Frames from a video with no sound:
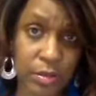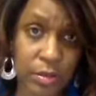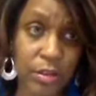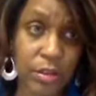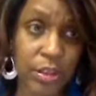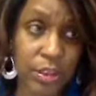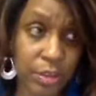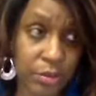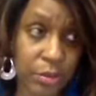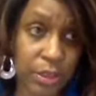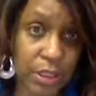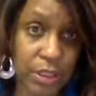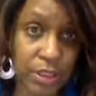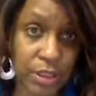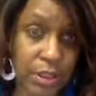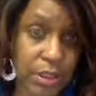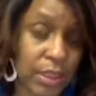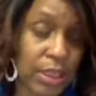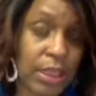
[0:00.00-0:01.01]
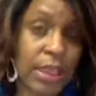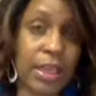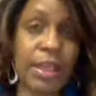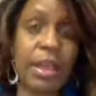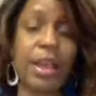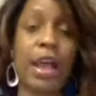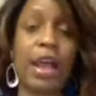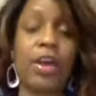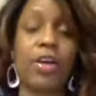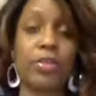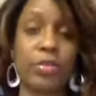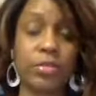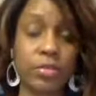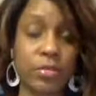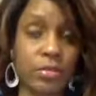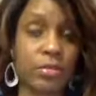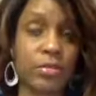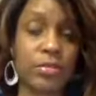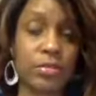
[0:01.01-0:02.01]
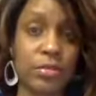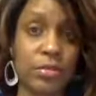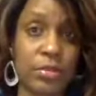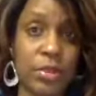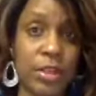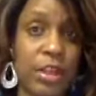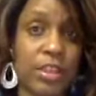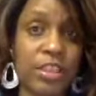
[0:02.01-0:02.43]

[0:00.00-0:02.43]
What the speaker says: Literally, in and out, and